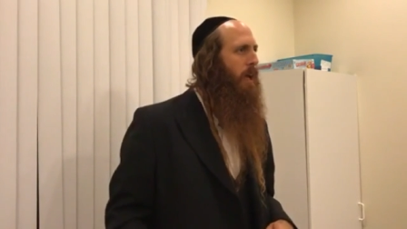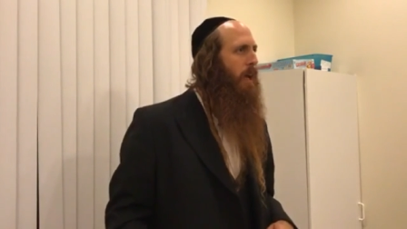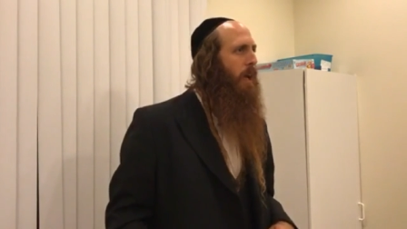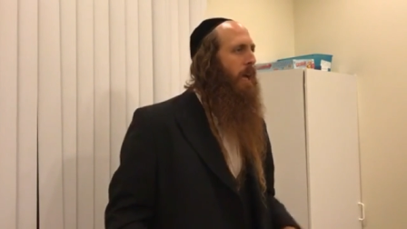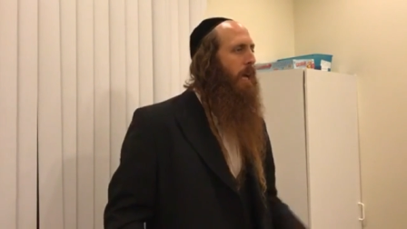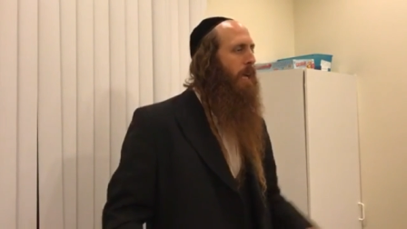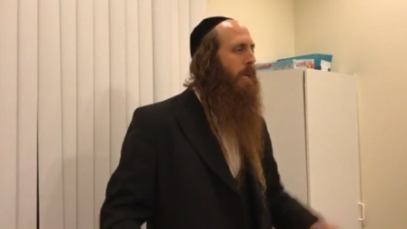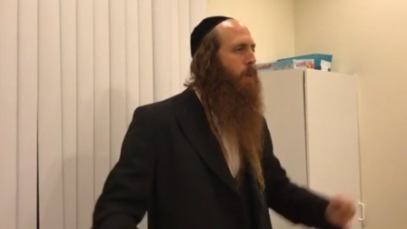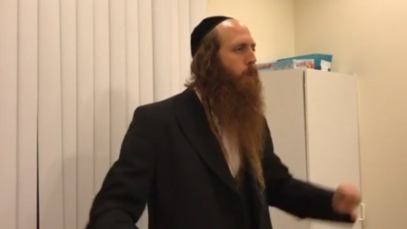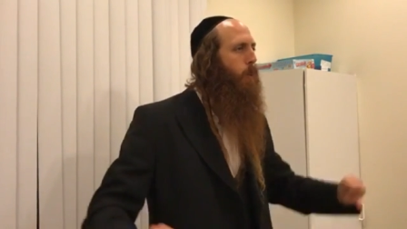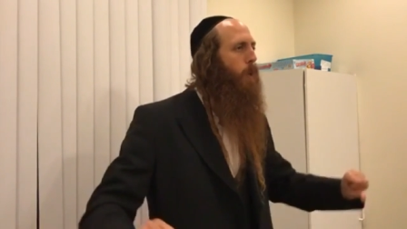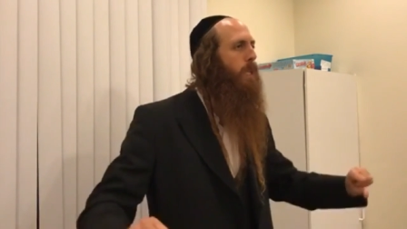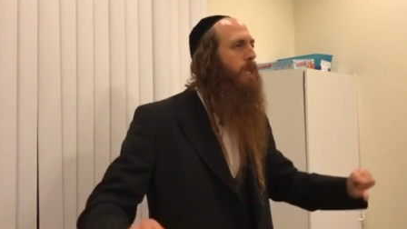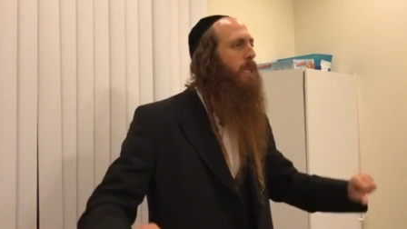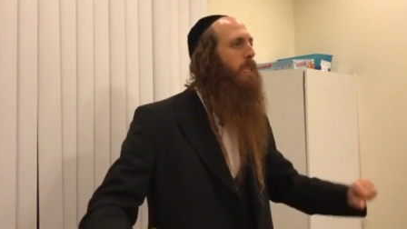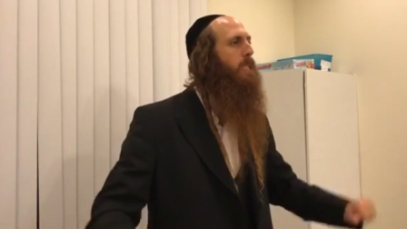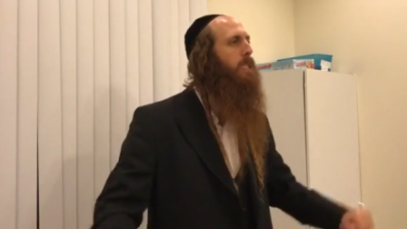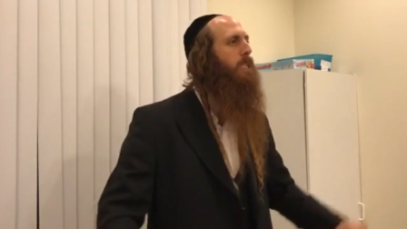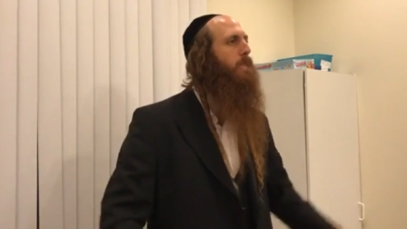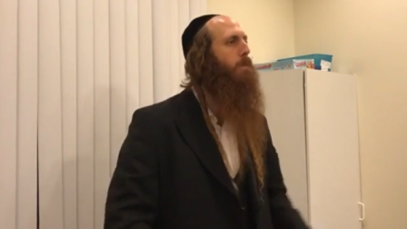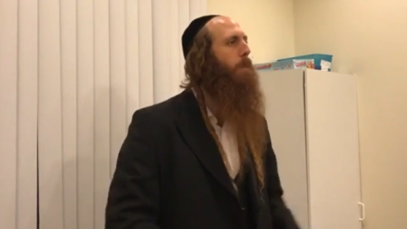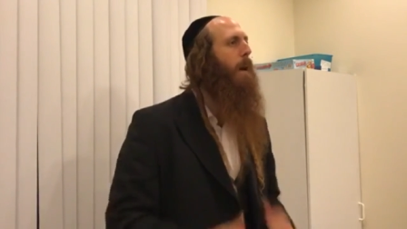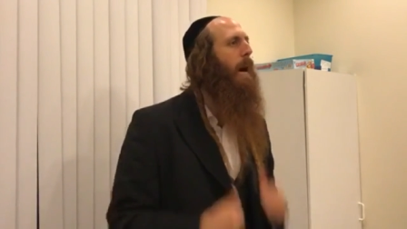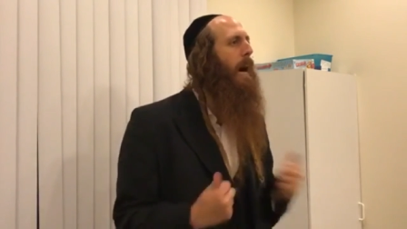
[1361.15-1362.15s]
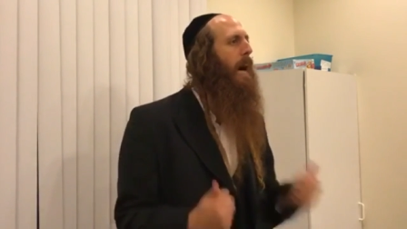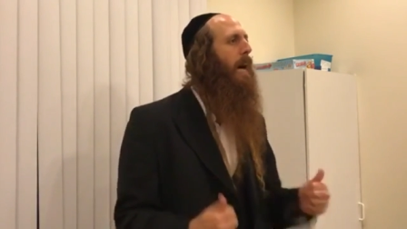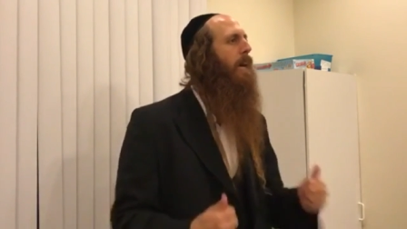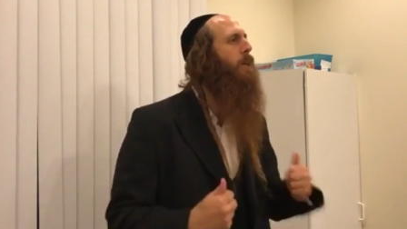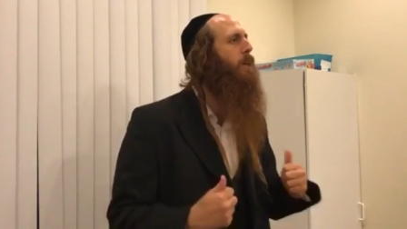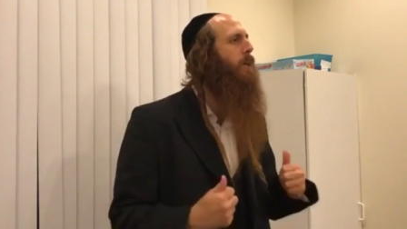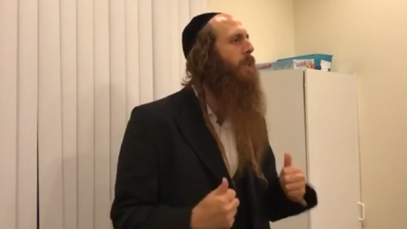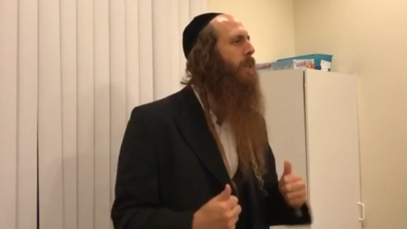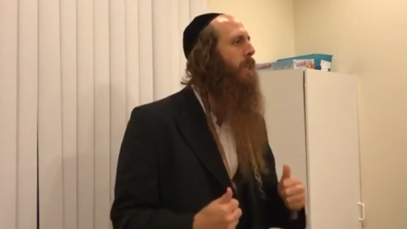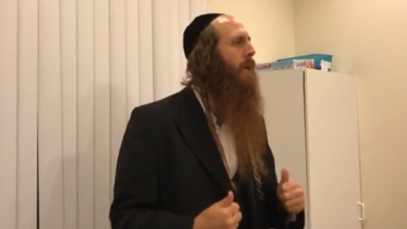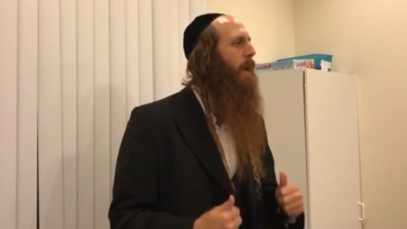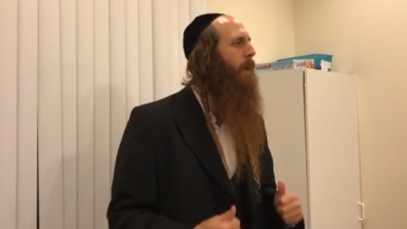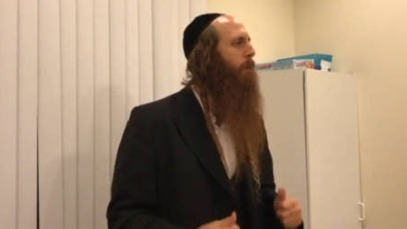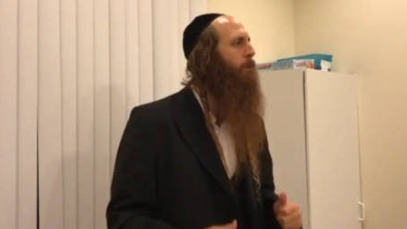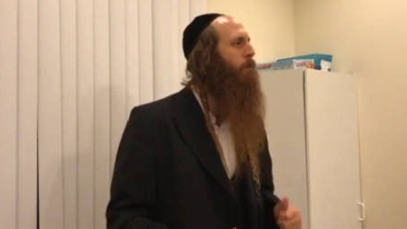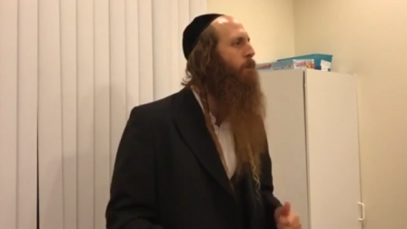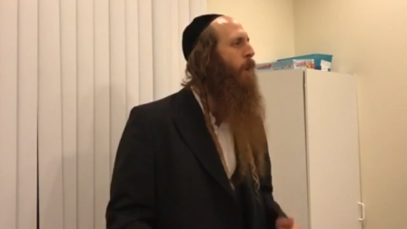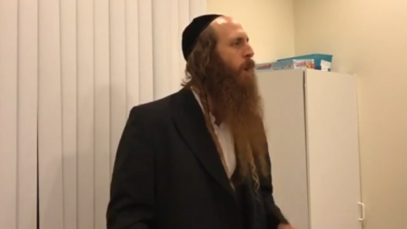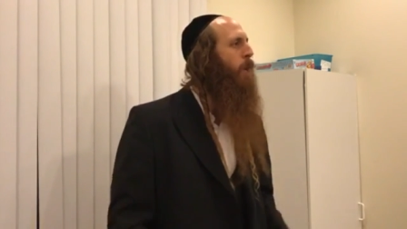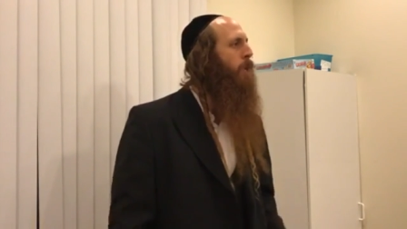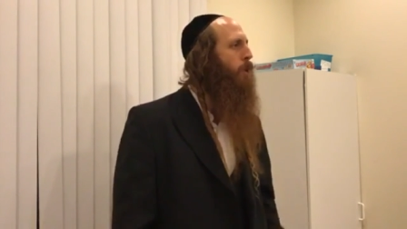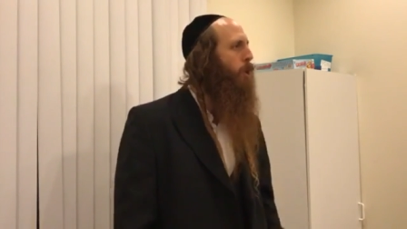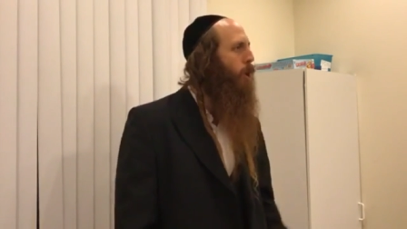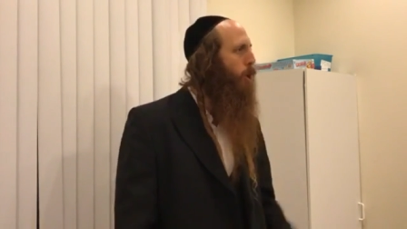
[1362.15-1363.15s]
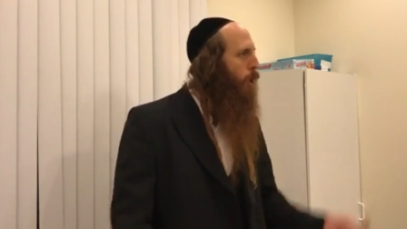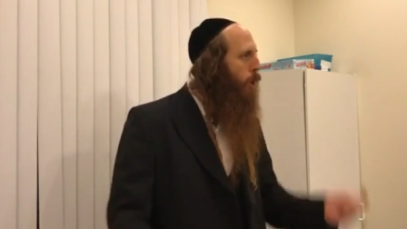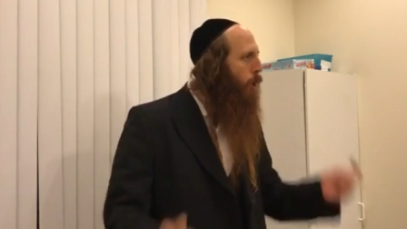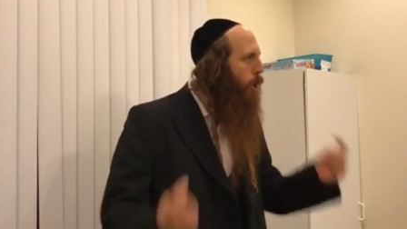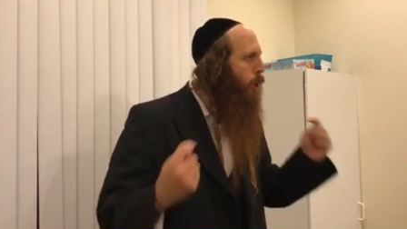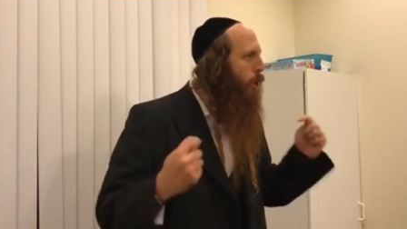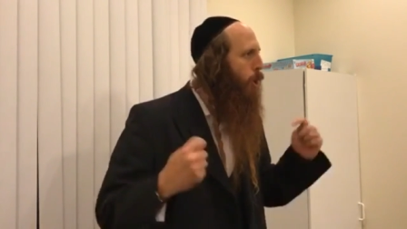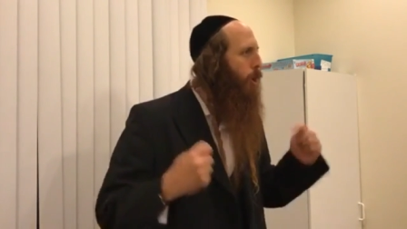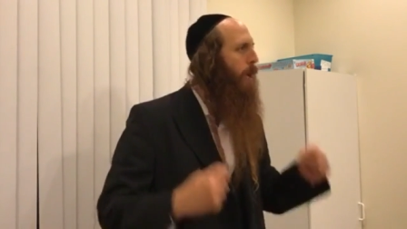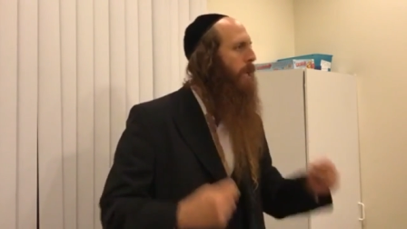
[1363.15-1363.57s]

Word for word: it will inspire them to look